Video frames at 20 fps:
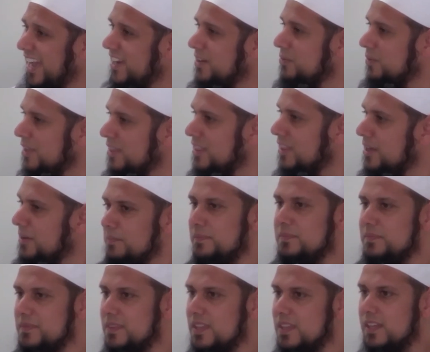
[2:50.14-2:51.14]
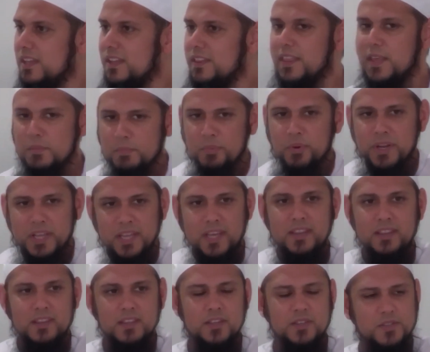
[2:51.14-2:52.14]
And with them, they bring
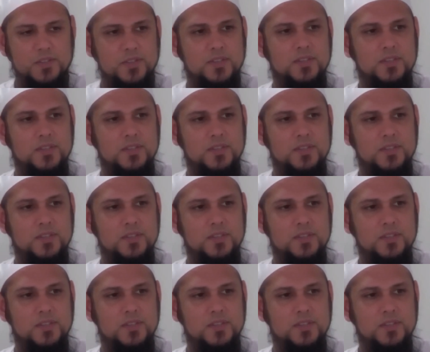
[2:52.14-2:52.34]
in